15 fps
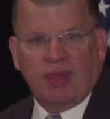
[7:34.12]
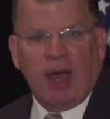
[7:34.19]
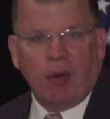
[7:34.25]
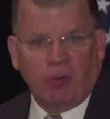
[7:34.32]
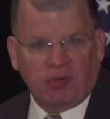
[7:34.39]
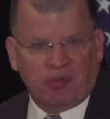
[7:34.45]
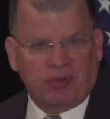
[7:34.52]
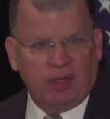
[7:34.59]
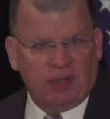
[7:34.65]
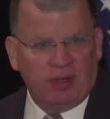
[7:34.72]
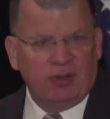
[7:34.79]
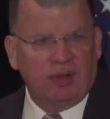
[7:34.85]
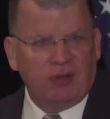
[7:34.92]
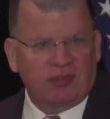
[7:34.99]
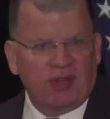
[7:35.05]
that was
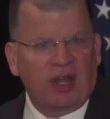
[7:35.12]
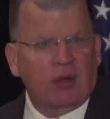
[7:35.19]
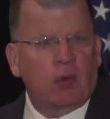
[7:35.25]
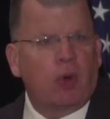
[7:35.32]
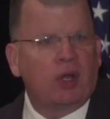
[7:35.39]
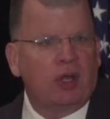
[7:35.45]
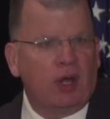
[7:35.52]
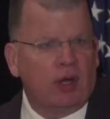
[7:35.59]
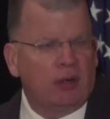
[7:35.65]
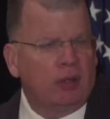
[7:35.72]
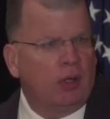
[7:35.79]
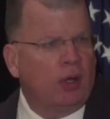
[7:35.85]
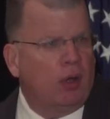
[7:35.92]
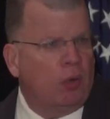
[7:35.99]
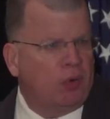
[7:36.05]
the sine qua non,
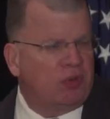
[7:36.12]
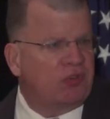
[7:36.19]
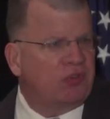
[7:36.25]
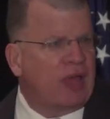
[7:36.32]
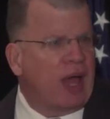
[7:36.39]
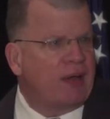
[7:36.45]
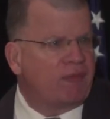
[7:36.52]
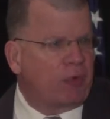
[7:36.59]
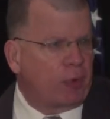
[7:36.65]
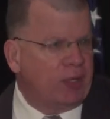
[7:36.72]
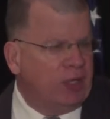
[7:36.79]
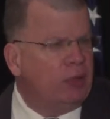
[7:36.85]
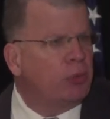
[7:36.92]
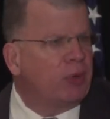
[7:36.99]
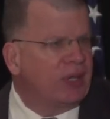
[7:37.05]
which is Latin for
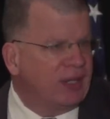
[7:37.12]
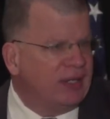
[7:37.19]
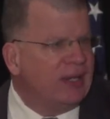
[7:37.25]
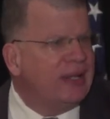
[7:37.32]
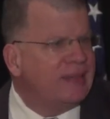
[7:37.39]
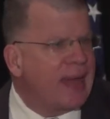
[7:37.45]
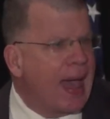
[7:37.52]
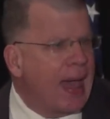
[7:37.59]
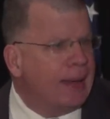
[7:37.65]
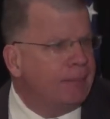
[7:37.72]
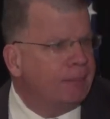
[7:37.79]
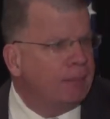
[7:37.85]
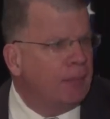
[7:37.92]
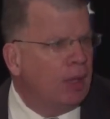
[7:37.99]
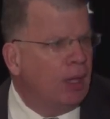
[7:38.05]
you really need that
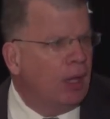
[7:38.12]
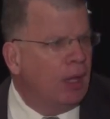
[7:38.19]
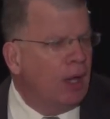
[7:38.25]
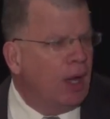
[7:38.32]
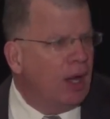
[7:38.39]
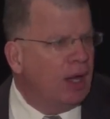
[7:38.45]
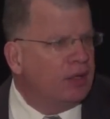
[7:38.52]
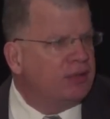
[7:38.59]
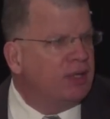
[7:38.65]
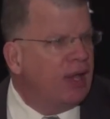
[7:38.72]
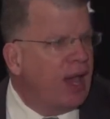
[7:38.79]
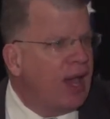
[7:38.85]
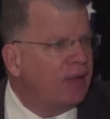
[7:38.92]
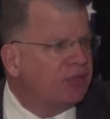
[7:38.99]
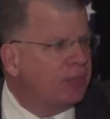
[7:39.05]
to
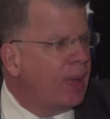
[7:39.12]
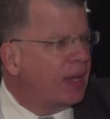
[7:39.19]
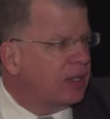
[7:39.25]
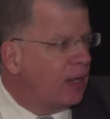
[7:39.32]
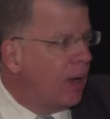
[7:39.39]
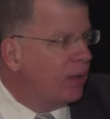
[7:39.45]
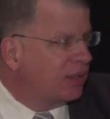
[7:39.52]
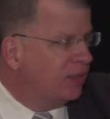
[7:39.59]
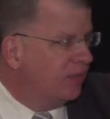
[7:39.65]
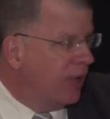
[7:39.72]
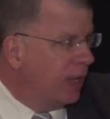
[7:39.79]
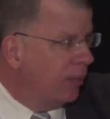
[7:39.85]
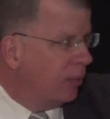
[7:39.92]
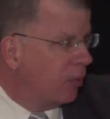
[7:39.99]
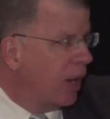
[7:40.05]
have some economic
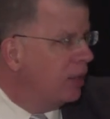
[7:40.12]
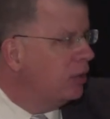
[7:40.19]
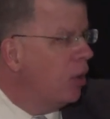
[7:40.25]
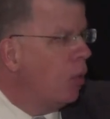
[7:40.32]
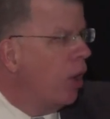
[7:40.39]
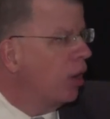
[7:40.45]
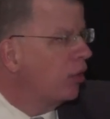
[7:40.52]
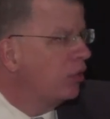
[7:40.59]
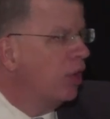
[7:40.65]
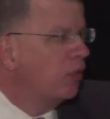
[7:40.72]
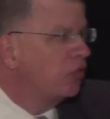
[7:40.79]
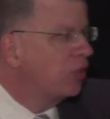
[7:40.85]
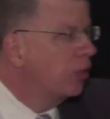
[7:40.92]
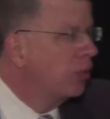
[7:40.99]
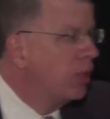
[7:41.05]
development, right? No water, no
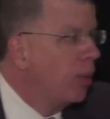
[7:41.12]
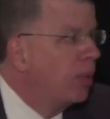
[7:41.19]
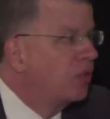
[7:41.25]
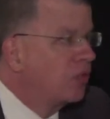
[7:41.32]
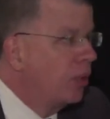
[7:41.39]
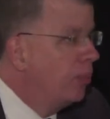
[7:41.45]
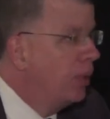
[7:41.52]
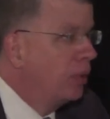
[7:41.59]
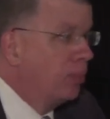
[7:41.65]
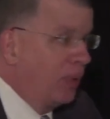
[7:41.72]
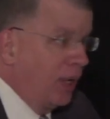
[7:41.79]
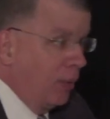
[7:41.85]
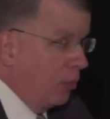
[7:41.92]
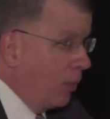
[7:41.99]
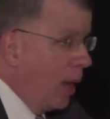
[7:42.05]
sewer, nobody's going to build a
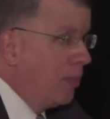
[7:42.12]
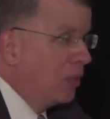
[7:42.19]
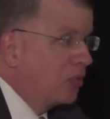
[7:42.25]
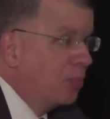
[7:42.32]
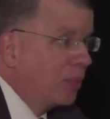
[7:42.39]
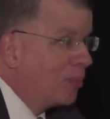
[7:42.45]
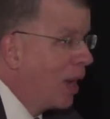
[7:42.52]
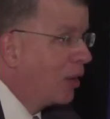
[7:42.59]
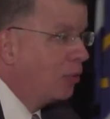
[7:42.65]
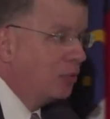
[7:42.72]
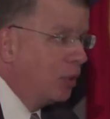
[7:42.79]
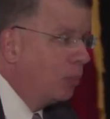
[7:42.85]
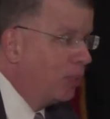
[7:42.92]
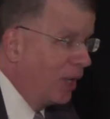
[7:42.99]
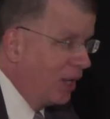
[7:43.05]
plant, right, Mr. McMichael?
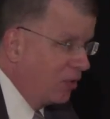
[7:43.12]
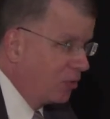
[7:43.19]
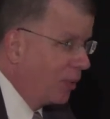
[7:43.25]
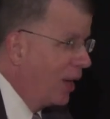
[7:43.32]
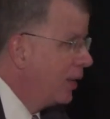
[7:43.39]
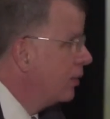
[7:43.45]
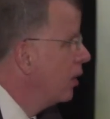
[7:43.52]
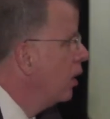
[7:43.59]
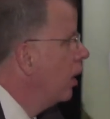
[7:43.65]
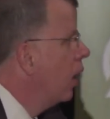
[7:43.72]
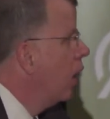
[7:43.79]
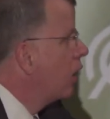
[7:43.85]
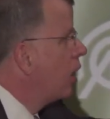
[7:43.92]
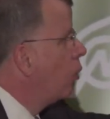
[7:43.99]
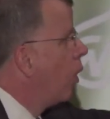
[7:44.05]
No plants, right?
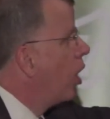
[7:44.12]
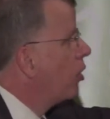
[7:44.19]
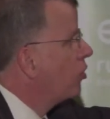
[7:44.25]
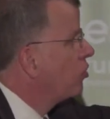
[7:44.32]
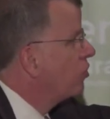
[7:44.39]
Okay, water and